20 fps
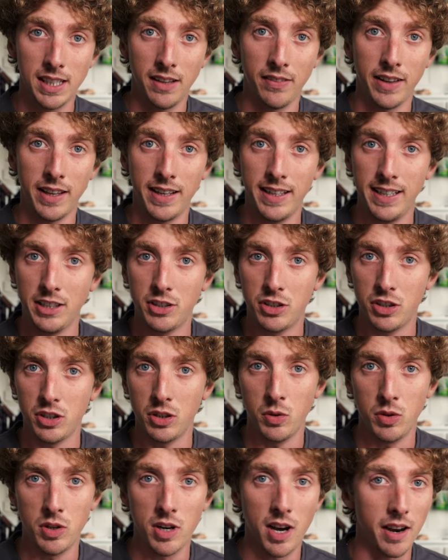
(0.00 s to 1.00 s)
they need
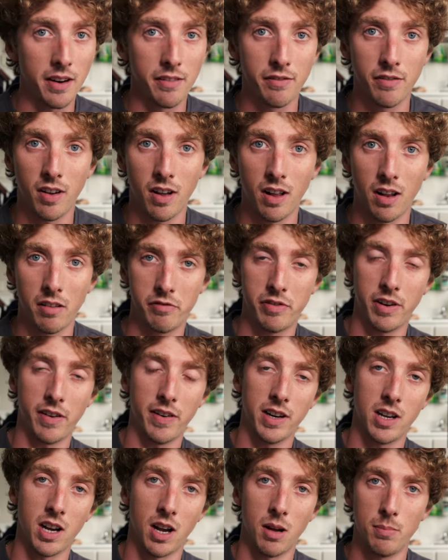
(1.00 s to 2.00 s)
to not involve
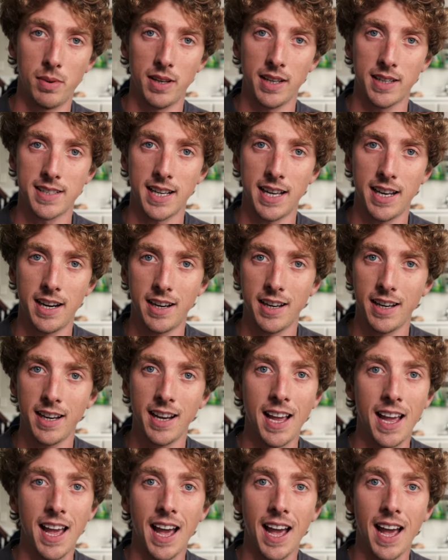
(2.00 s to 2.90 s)
very complex editing,